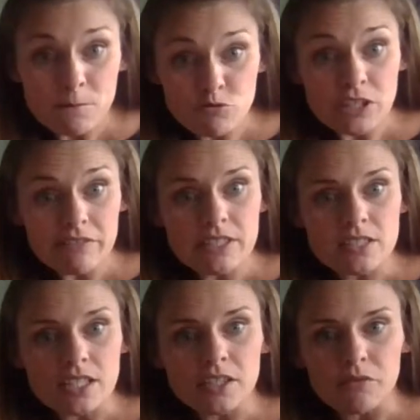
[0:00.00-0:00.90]
it's really, really
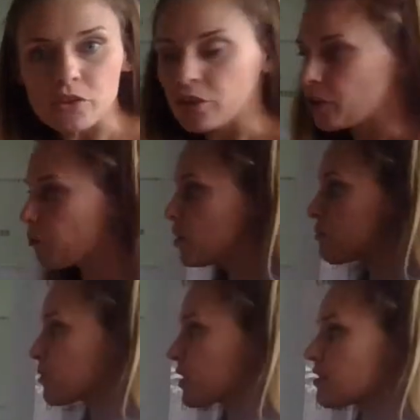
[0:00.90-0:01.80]
significant, which
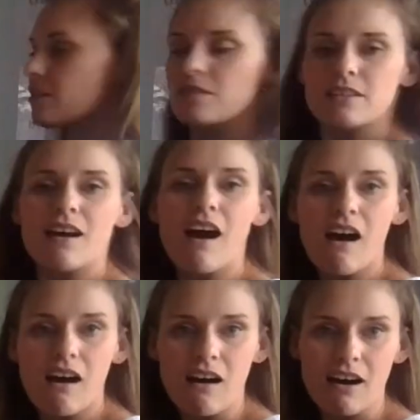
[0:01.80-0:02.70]
brings us to the
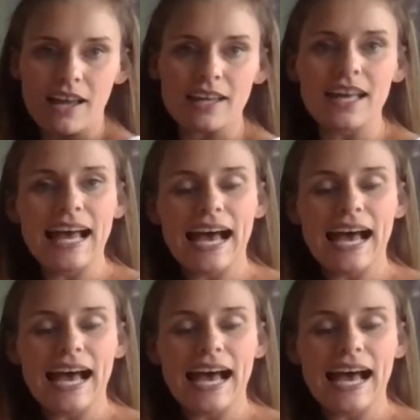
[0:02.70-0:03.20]
I.